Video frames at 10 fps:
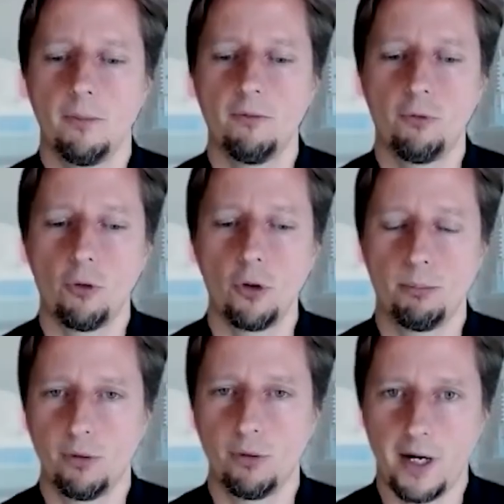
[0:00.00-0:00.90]
for
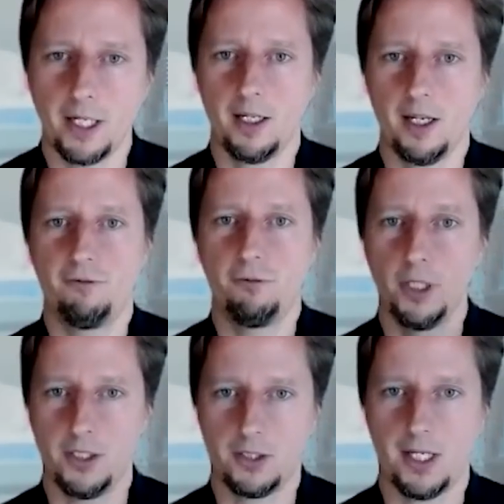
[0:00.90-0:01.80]
providing a fully
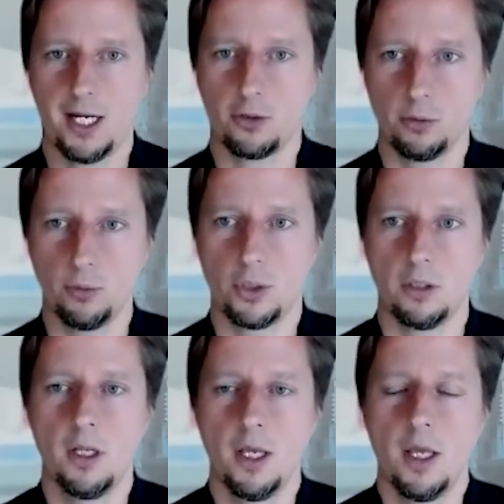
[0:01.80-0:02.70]
stacked
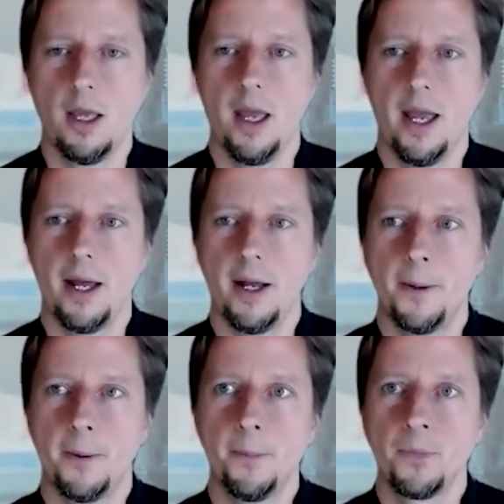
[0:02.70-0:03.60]
solution.
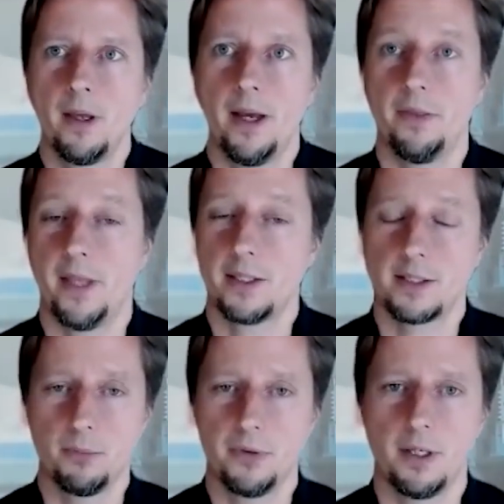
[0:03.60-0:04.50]
And that's
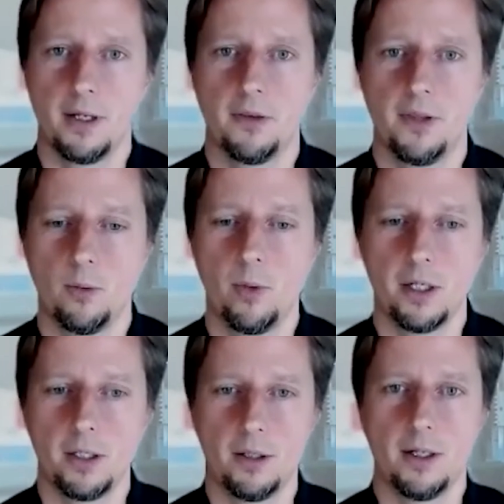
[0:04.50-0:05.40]
something I think
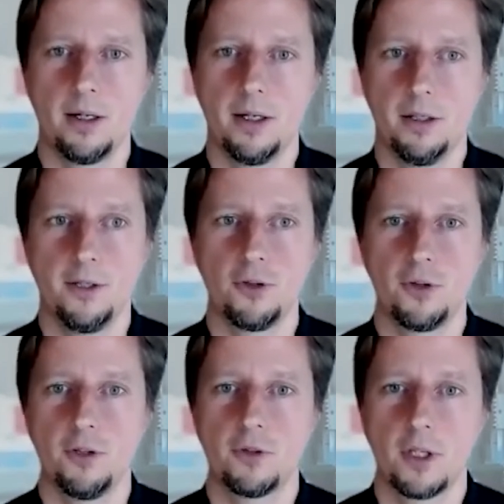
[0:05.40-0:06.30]
where
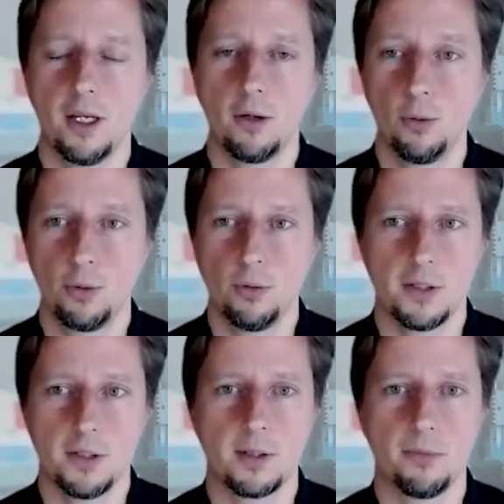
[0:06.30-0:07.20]
initiatives can go to.
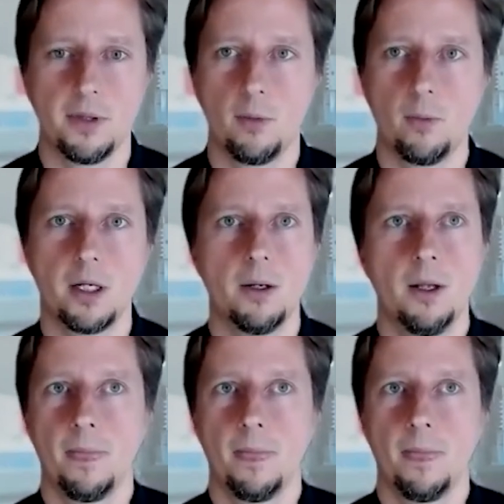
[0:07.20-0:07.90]
That's something where